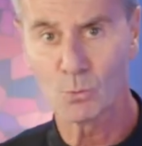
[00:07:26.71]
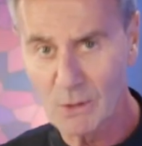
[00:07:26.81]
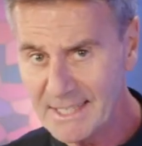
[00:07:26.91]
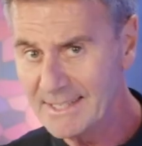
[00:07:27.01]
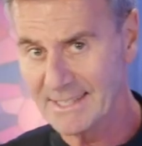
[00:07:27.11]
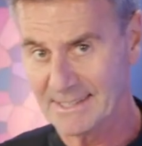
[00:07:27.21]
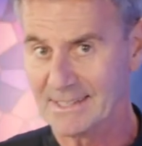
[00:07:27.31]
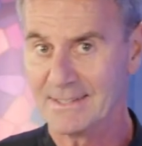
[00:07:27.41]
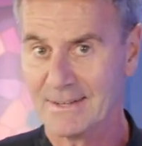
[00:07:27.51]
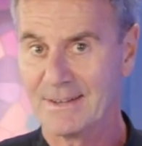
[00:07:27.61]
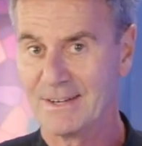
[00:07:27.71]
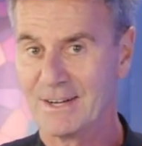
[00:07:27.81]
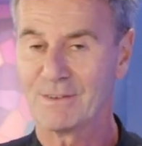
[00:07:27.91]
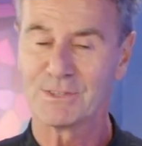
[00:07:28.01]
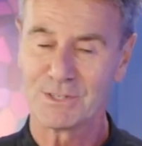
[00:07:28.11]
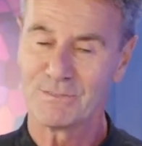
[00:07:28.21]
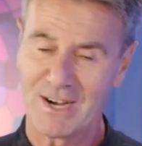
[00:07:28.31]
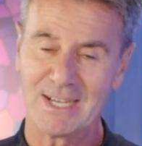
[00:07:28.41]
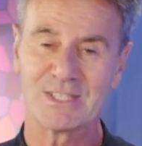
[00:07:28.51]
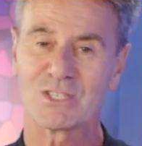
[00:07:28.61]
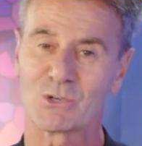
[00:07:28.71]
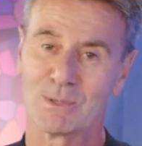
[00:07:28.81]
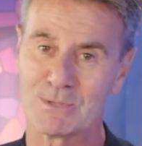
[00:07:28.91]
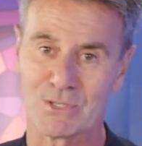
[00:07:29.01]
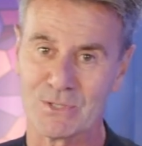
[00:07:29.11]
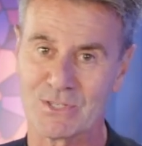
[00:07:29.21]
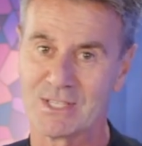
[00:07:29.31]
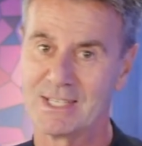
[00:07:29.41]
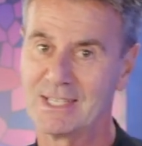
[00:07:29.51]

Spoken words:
reading of the divine Scriptures.